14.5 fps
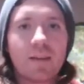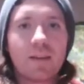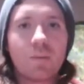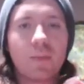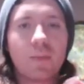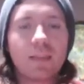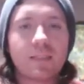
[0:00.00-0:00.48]

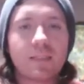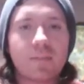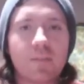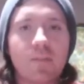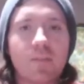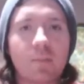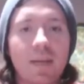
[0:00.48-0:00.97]
piece of
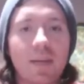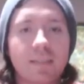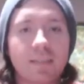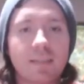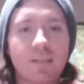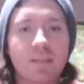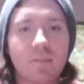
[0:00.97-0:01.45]

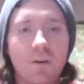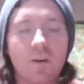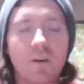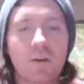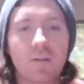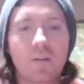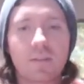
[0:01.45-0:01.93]
information of
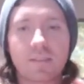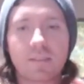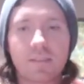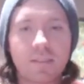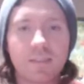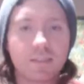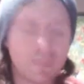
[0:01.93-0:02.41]
all, and
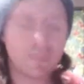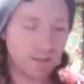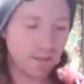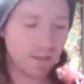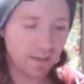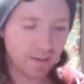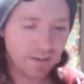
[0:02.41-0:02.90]
it just
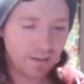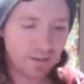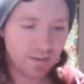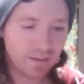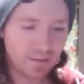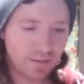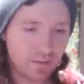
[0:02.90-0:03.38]
like
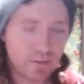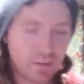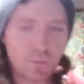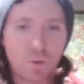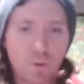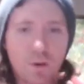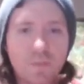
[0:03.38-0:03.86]

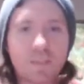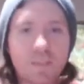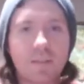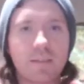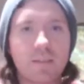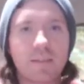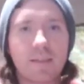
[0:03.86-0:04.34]
dwarfs
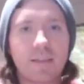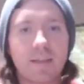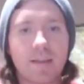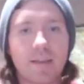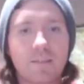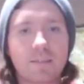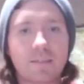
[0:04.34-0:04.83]
everything
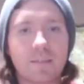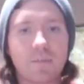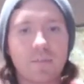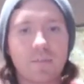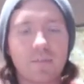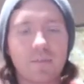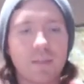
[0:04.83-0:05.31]
else that
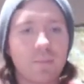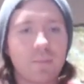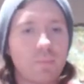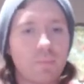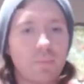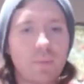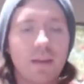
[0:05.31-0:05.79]
we
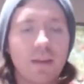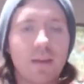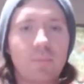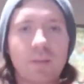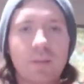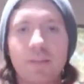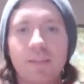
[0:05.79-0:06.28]
had
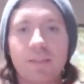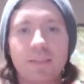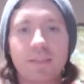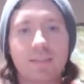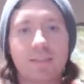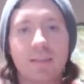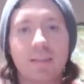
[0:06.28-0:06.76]

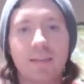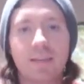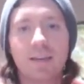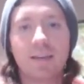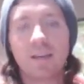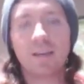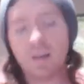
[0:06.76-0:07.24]
previously
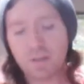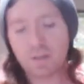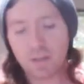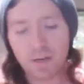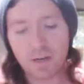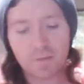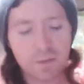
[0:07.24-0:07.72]

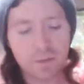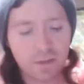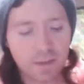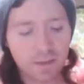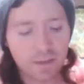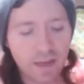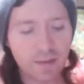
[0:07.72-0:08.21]
uncovered
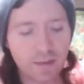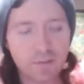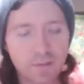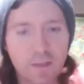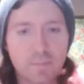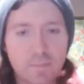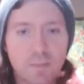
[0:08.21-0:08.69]
and held
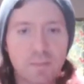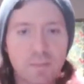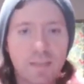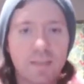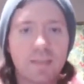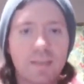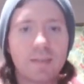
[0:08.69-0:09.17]
up to
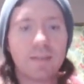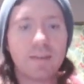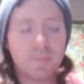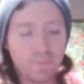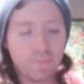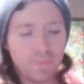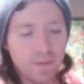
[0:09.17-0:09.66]
be
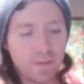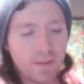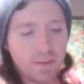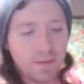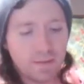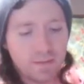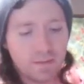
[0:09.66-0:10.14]

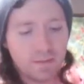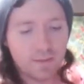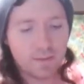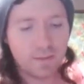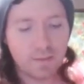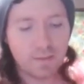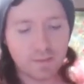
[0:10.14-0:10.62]

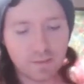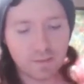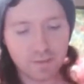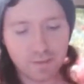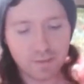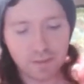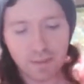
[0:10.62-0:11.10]
in
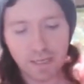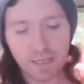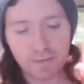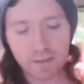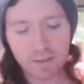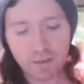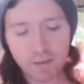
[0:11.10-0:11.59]
such high
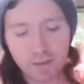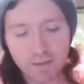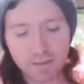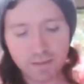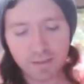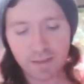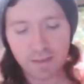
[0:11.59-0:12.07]
regards,
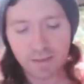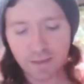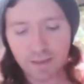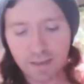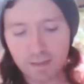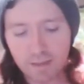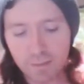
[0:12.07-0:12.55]
and yet
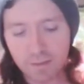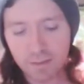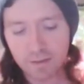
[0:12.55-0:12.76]
again we could